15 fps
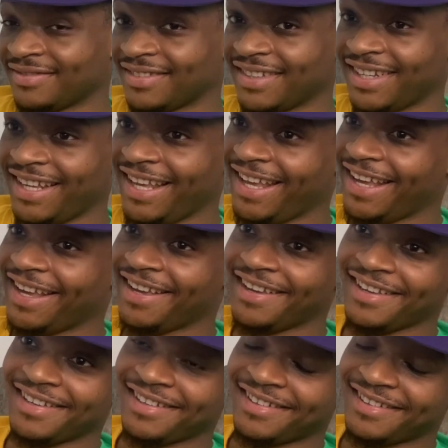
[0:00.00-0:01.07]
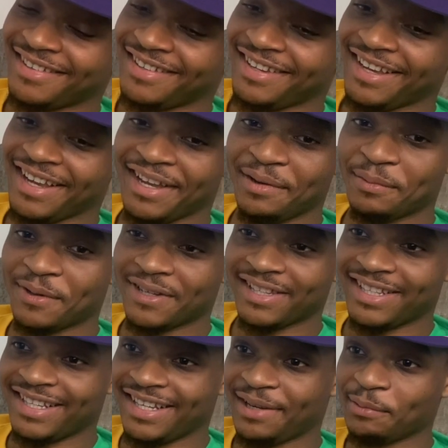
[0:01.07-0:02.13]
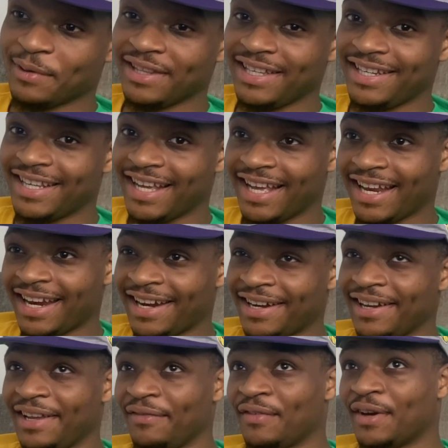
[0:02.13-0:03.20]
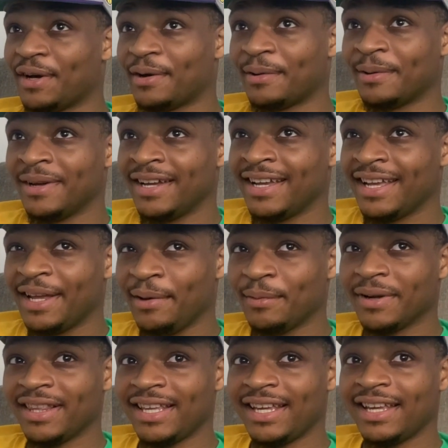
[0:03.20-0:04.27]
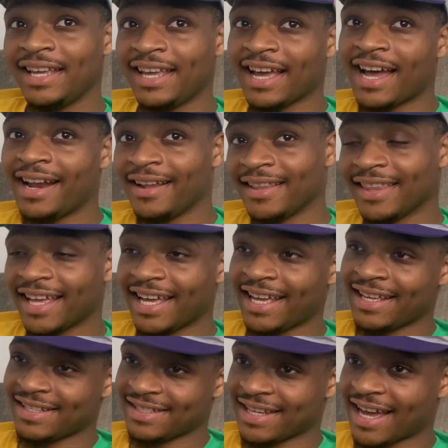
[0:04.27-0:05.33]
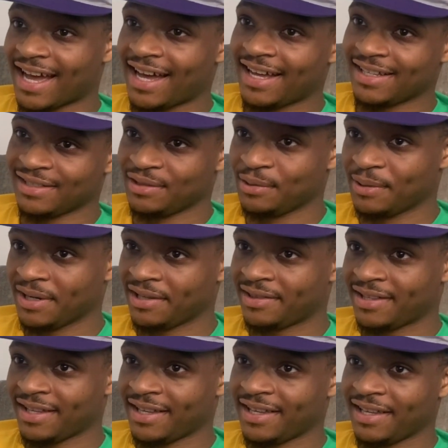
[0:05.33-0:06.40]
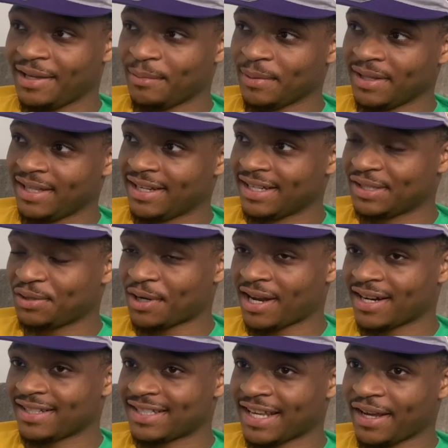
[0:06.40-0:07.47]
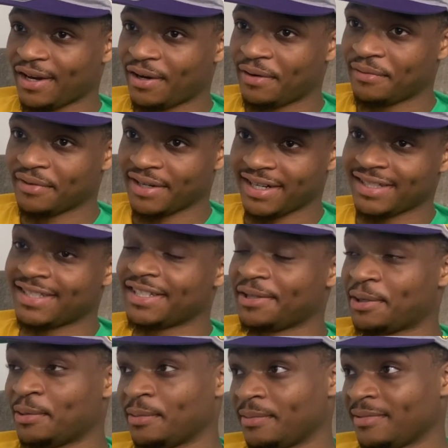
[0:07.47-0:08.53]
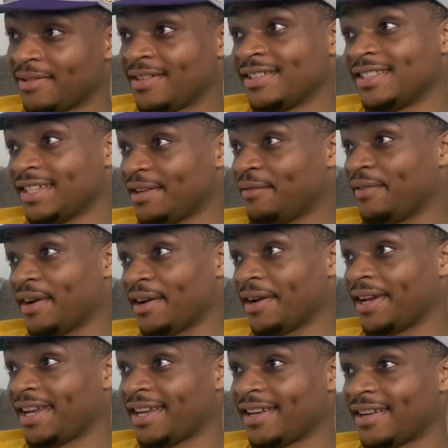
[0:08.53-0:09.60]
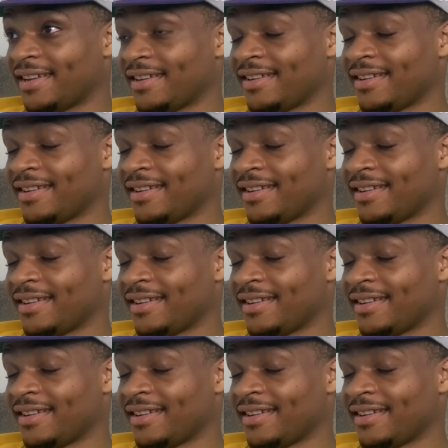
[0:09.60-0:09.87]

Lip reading: Yeah. Yeah, he really did. And even though he kind of let his guys do their thing, he really didn't try to take over until to the very end.